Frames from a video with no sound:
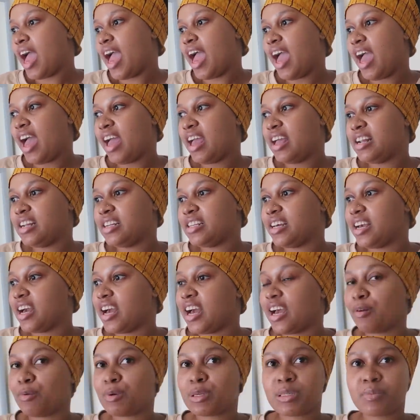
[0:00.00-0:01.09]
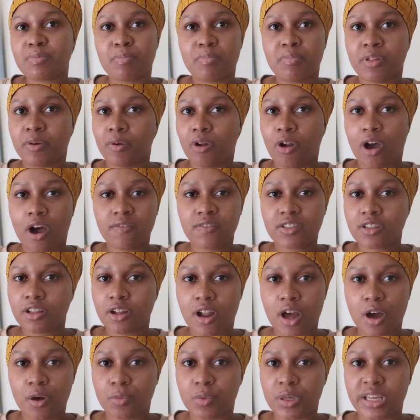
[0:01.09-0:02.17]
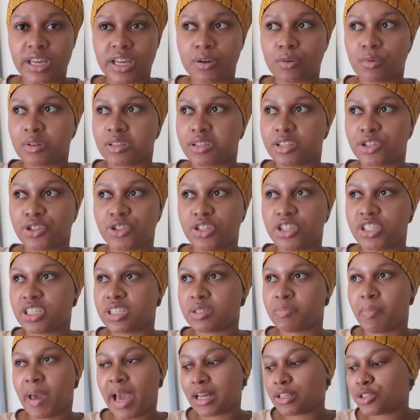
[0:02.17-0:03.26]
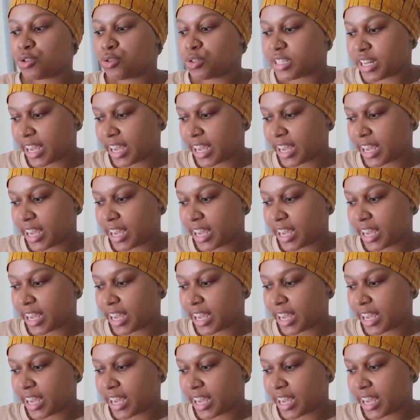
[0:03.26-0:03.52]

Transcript: And yeah, it was after the long weekend, was literally just back to